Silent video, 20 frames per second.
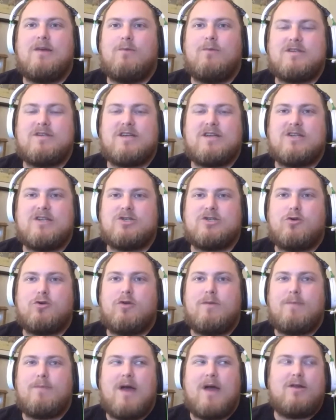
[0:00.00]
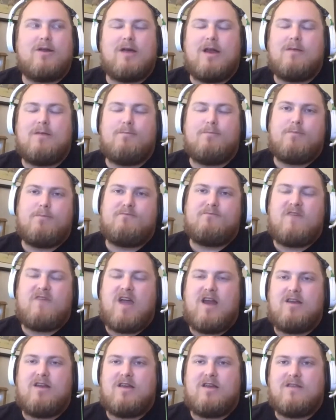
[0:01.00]
And once it gets truly bad, you get in a
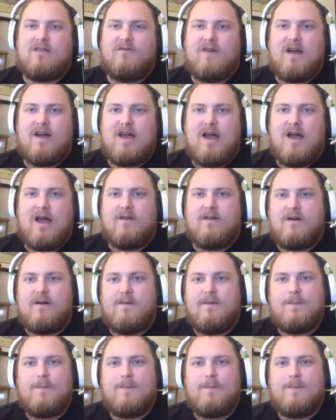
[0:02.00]
van and you get the fuck out of there.